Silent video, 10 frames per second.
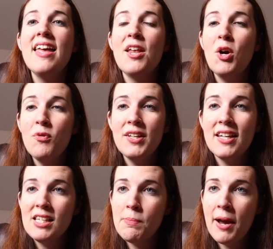and hopefully
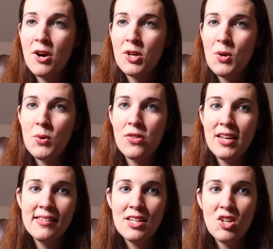can inspire you with
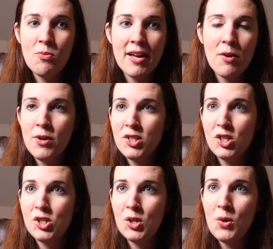things that you might want to
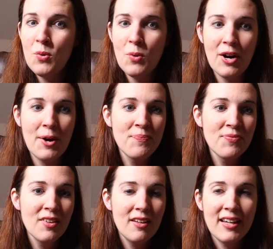do or
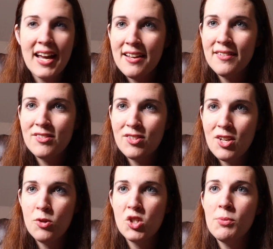kind
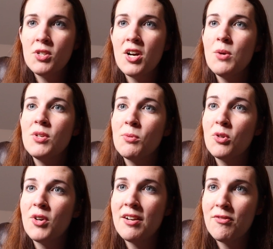of, jumpstart you with some
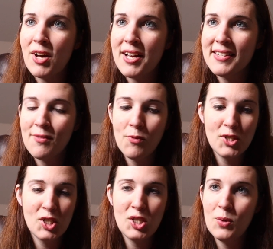creative thoughts of
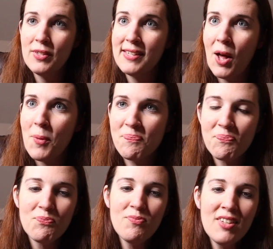what to do and sell.
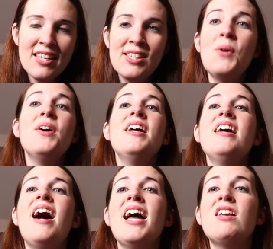So
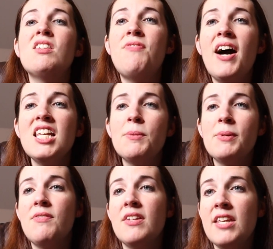I have 5
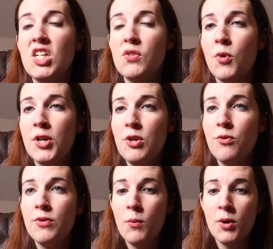specific things for
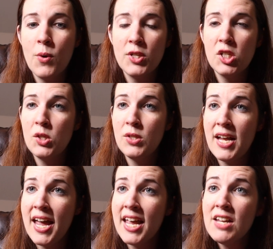you that we're going to do
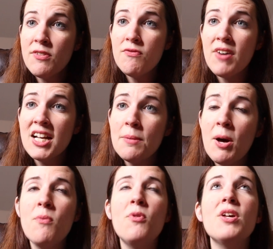today. And if you find them
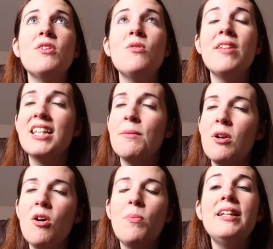helpful, if you like them
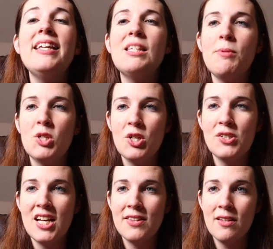at all, please be sure
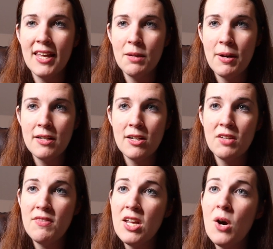to hit the like button on
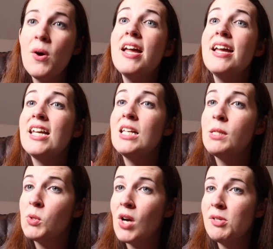the video and
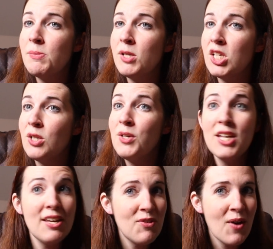subscribe to my channel
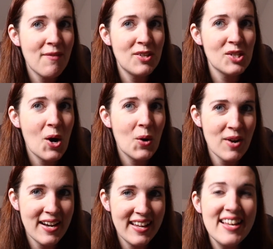if you haven't
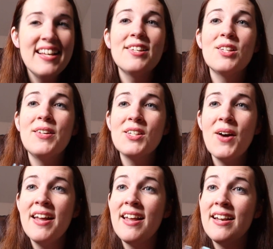already. So let's go
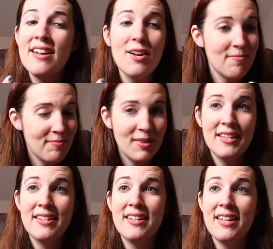ahead and
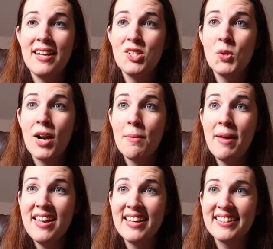get into what I'm
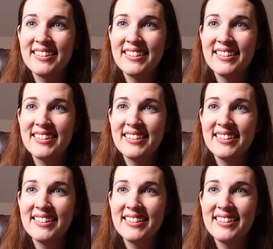making.